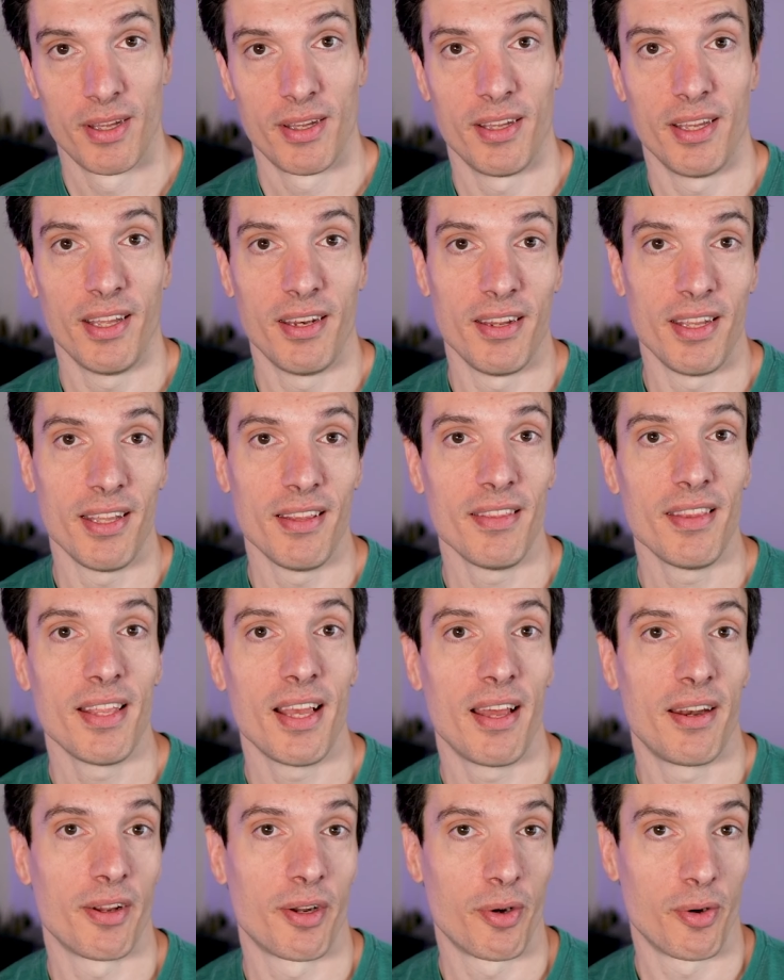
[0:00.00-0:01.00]
And in
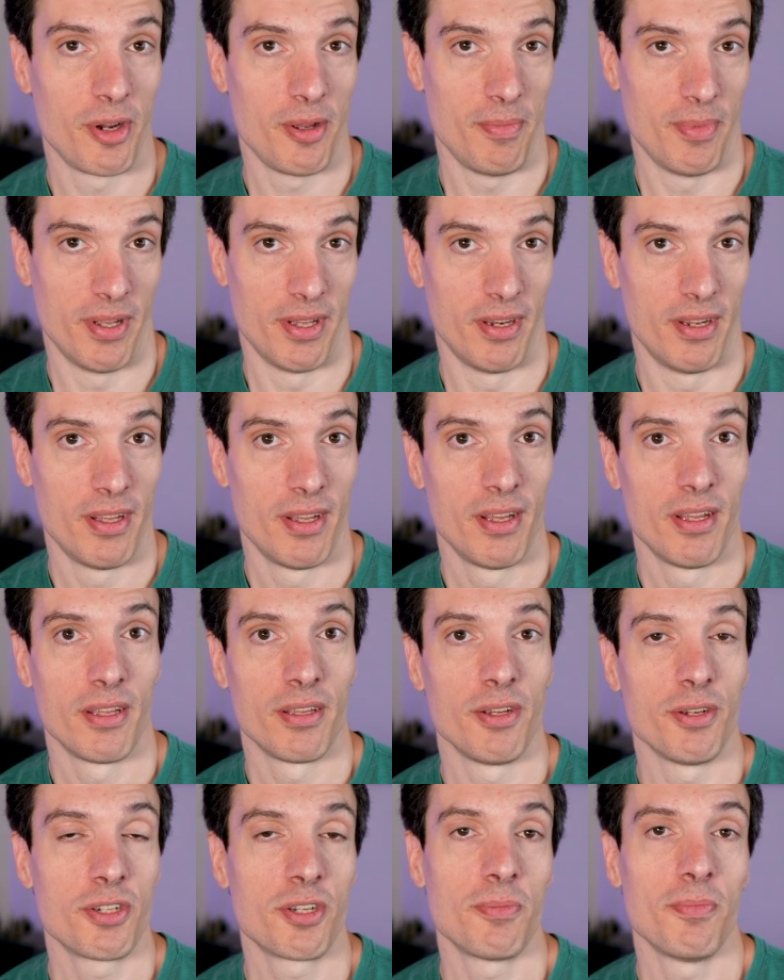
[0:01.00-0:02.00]
that agreement,
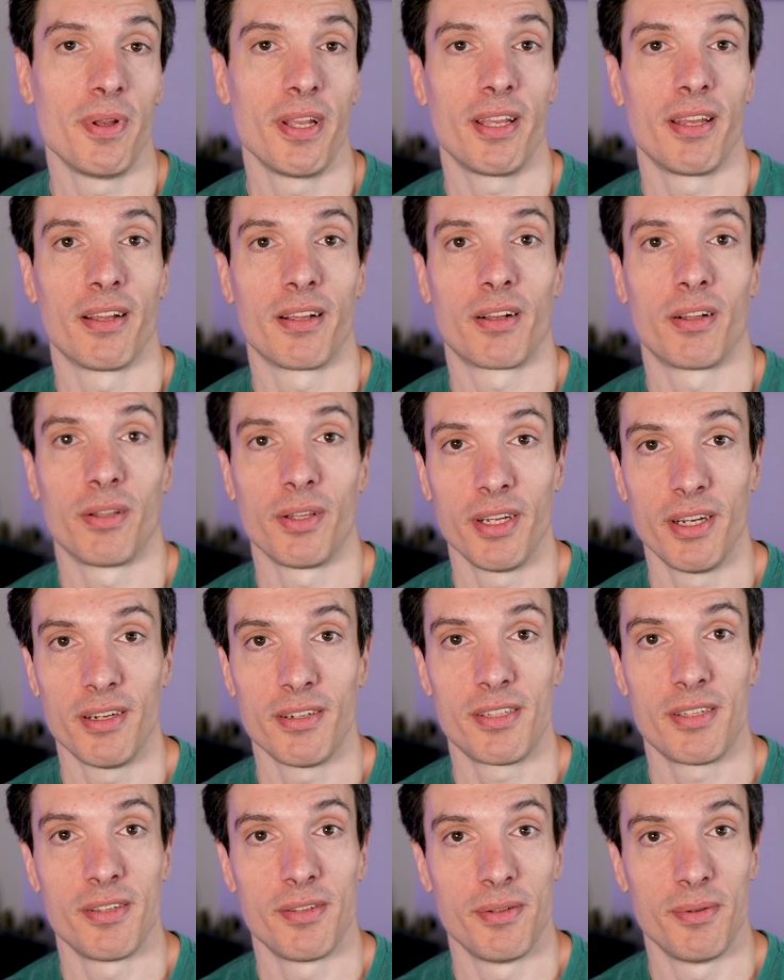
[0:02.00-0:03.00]
you should make it clear
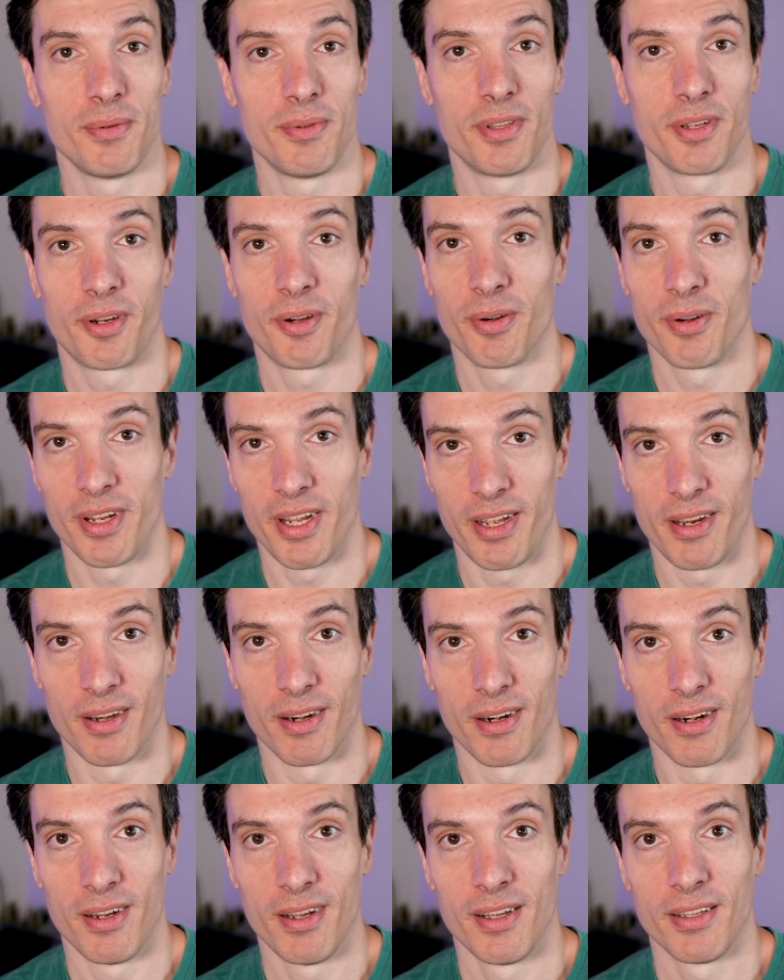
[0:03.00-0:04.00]
to the
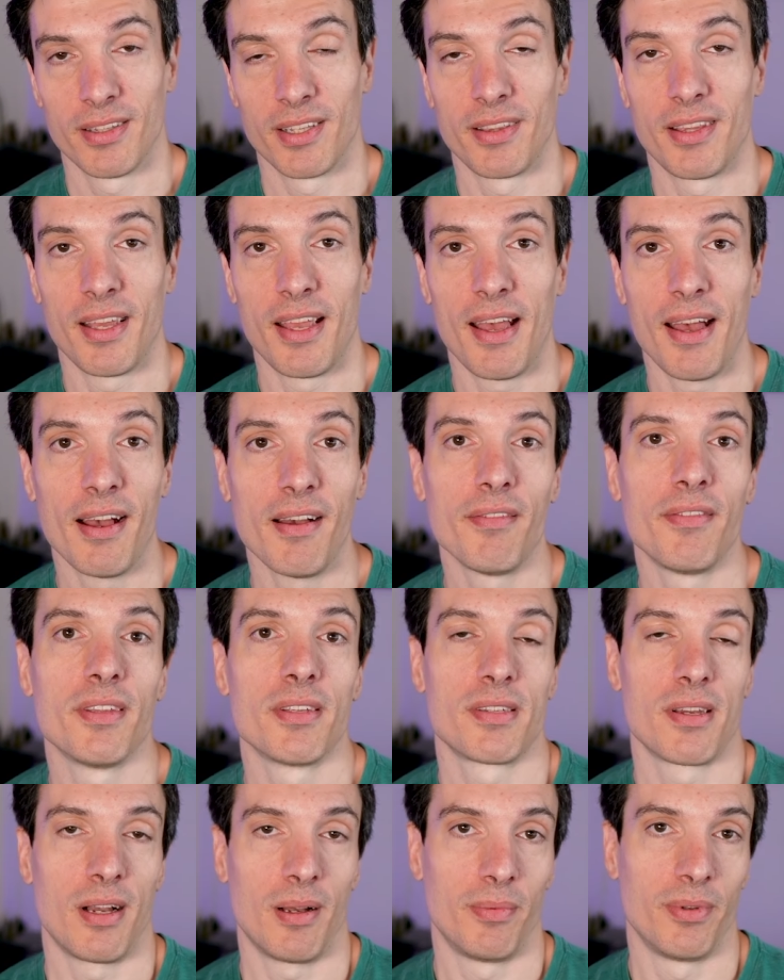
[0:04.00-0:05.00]
creator that they have this
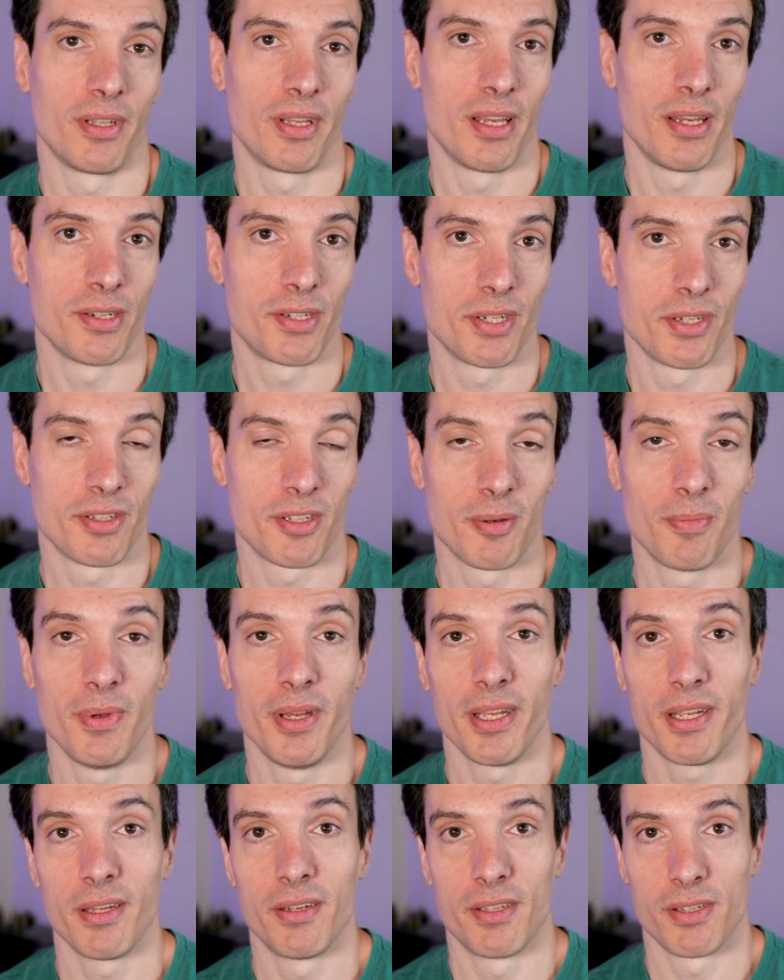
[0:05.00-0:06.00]
obligation to
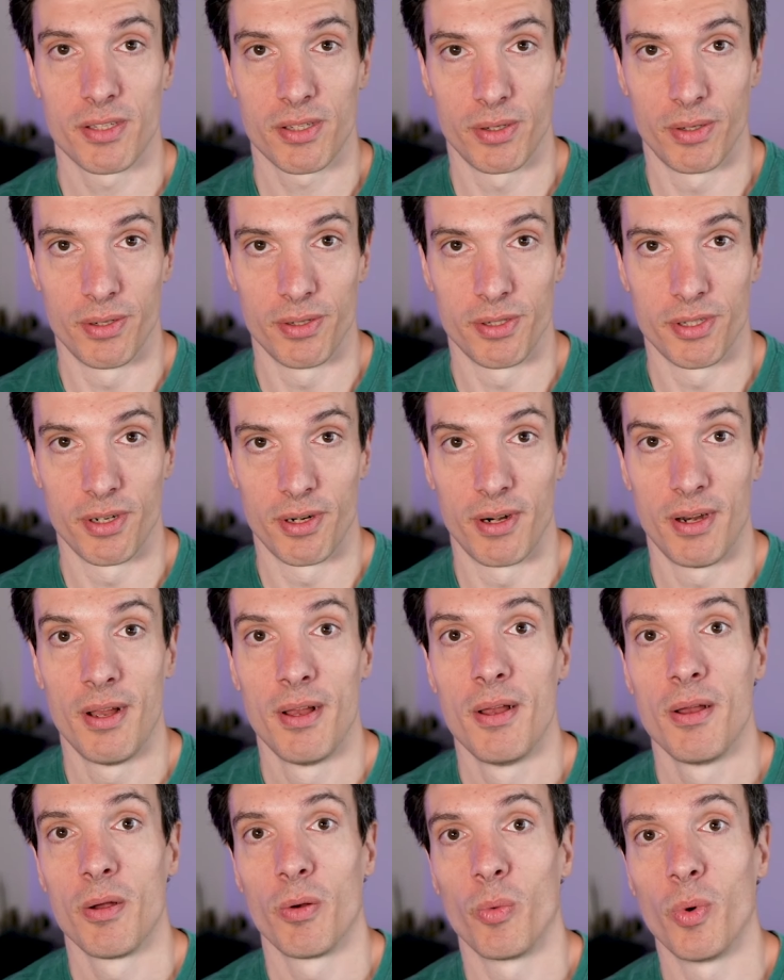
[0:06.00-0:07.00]
make a disclosure
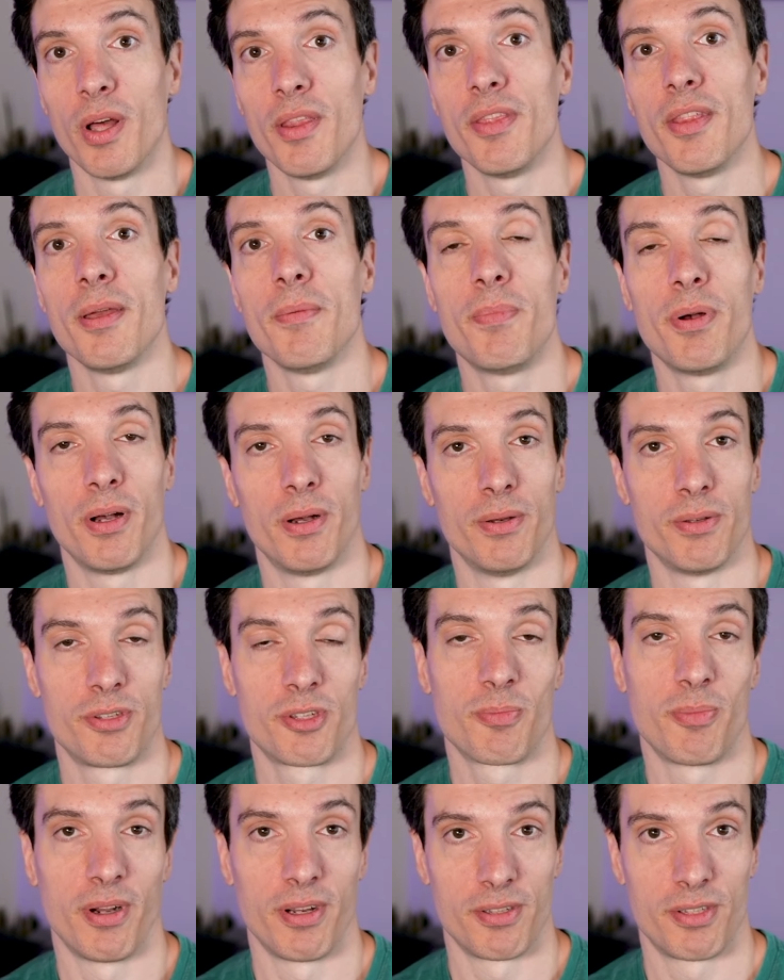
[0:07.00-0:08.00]
when they post
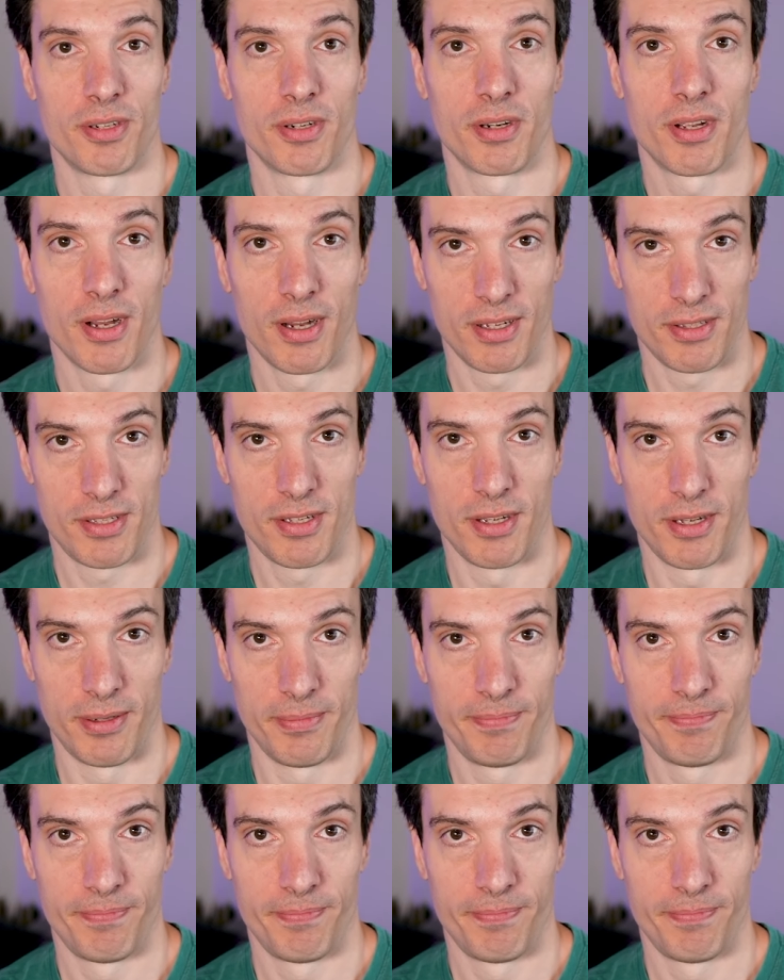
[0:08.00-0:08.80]
sponsored content.